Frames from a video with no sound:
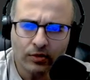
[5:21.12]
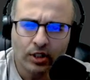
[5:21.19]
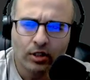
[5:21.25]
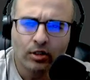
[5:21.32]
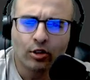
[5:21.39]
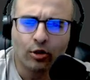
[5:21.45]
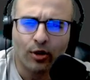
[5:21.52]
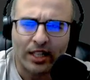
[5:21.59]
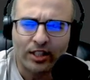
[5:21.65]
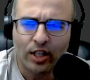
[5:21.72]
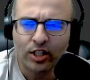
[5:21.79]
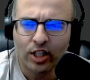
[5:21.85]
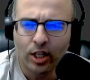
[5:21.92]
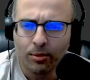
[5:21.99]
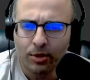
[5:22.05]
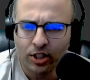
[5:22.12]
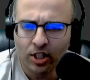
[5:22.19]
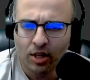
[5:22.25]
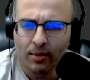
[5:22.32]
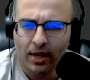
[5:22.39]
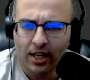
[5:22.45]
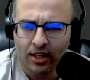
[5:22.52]
So that's how you set up this
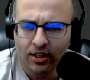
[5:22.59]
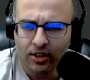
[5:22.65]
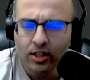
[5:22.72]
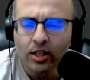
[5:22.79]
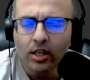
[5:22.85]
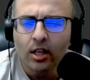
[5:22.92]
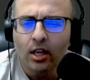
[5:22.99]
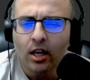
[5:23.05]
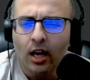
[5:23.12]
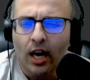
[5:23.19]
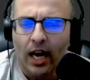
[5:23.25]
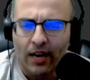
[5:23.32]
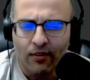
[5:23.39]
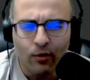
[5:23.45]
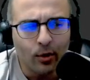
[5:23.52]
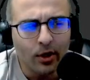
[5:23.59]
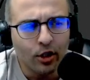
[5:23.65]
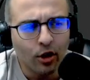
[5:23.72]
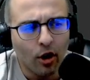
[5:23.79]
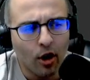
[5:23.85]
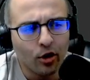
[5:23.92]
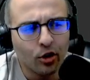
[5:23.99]
command. I haven't really
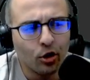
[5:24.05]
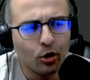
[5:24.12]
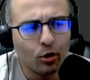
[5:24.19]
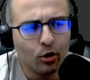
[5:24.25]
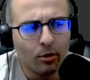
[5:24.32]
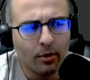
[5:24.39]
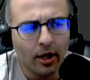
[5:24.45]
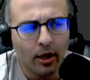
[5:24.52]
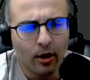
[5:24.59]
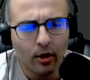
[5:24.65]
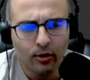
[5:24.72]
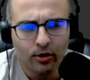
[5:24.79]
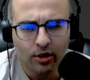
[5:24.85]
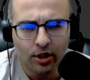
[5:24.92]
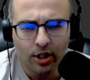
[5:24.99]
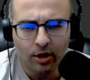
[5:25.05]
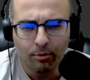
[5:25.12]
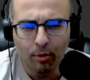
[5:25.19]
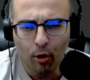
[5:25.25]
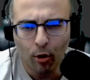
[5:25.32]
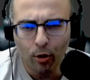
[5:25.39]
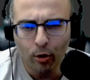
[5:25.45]
talked to you about the
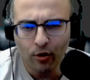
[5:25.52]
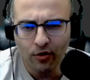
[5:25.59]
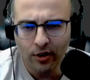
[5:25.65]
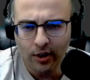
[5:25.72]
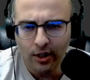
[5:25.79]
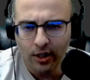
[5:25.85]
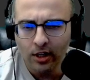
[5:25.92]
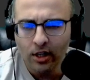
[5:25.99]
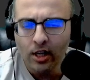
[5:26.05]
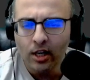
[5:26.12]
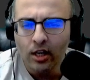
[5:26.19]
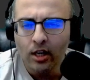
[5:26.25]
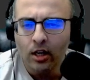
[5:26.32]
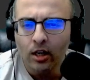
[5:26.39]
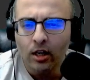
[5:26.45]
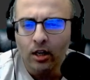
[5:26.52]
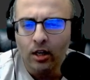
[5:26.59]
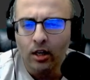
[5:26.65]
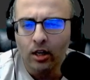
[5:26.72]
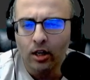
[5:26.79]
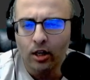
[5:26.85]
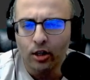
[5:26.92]
poll overlay.
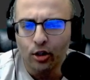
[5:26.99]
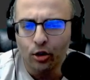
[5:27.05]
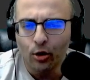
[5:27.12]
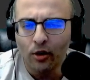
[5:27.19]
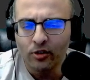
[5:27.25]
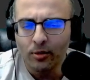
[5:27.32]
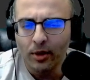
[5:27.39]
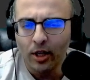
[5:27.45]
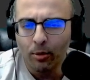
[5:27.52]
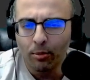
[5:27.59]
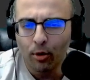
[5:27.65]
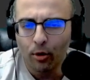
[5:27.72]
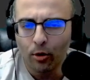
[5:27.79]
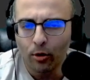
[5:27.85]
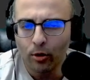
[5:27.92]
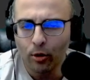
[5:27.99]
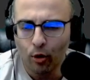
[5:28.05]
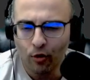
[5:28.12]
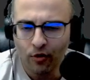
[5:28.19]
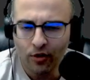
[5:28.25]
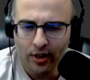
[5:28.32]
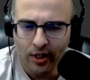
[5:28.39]
You do have to make a poll
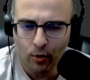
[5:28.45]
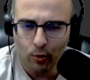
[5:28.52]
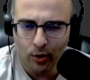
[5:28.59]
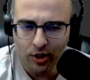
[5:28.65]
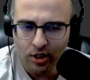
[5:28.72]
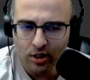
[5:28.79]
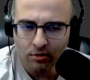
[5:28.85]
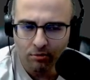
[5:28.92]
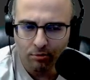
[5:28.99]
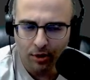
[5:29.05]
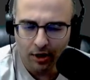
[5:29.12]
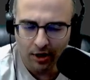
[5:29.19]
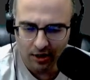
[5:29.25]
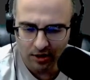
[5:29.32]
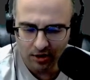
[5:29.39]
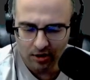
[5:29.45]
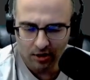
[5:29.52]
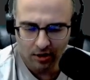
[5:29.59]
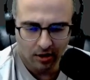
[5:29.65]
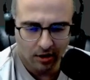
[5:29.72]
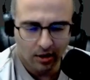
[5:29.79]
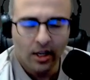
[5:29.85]
overlay widget, but
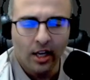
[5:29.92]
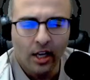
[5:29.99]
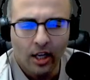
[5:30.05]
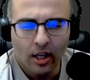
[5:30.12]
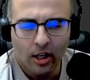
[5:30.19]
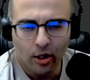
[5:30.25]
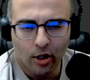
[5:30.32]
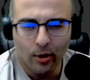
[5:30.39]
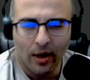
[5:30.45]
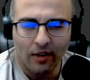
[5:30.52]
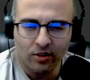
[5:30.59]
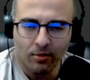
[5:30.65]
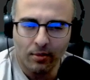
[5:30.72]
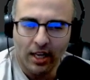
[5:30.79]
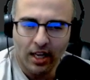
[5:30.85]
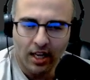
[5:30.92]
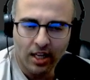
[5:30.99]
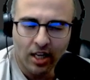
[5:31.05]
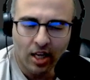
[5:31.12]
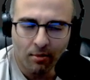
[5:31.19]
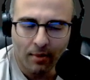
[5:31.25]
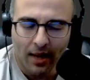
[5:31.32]
you don't have to make any
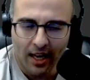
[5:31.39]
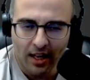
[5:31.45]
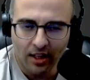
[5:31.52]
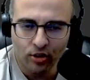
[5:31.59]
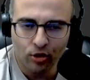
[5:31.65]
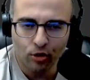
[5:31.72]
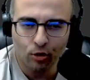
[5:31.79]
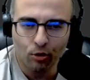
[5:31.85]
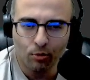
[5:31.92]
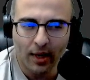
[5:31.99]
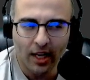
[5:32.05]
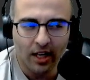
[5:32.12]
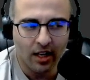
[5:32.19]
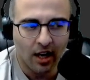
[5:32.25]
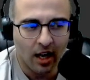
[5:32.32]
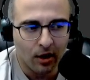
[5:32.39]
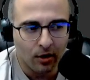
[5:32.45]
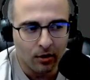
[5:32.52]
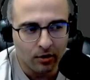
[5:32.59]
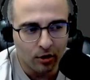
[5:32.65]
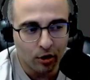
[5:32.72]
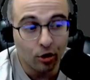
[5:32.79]
commands to make it
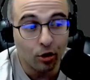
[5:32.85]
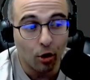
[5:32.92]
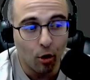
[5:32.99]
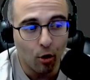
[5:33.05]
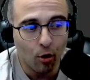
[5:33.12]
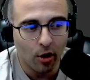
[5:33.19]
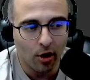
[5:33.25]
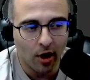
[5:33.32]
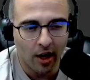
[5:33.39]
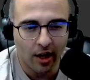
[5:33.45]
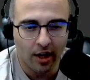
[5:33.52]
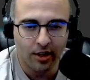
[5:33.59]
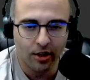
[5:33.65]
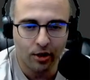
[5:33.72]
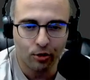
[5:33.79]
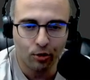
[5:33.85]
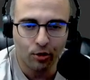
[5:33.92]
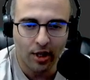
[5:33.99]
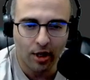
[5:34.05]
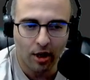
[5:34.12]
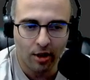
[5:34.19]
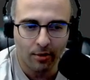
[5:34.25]
show or hide. It'll do
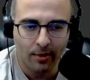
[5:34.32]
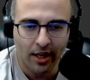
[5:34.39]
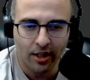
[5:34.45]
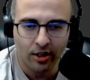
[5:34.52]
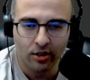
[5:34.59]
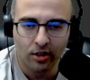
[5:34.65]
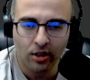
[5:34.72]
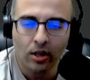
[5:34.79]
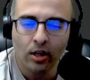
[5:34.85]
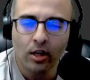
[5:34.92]
that automatically.